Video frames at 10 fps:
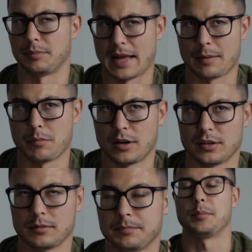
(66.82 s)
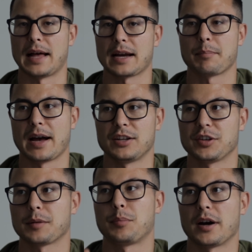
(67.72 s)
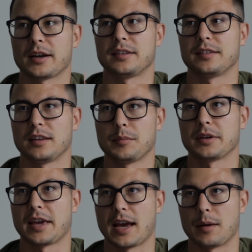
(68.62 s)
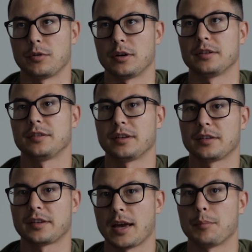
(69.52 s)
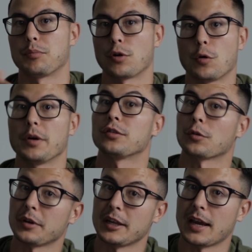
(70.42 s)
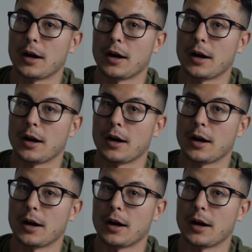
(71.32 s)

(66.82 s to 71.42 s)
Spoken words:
Blackmagic Pocket Cinema Camera 6K Pro is already